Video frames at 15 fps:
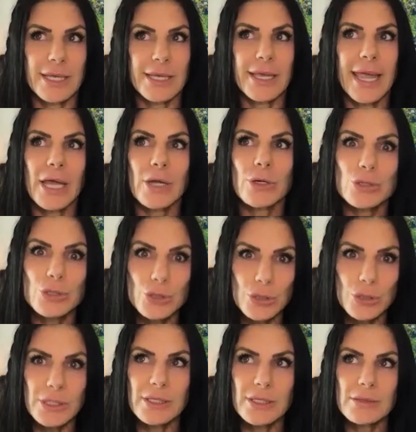can or
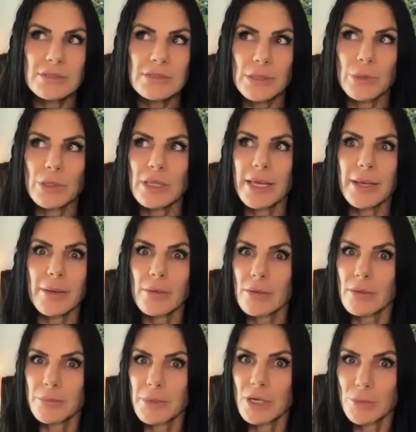should someone like
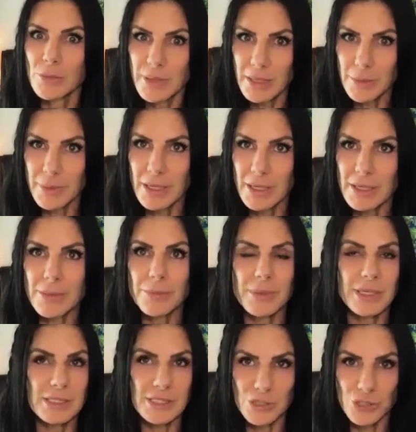me or Mick be on it?
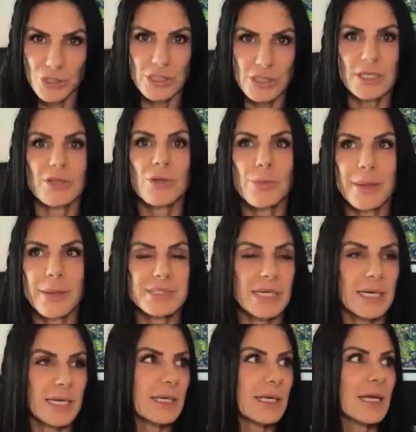Because it's just another
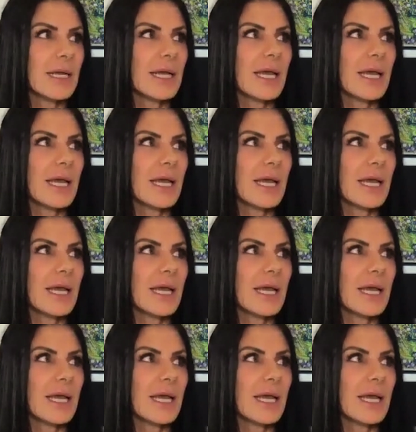peptide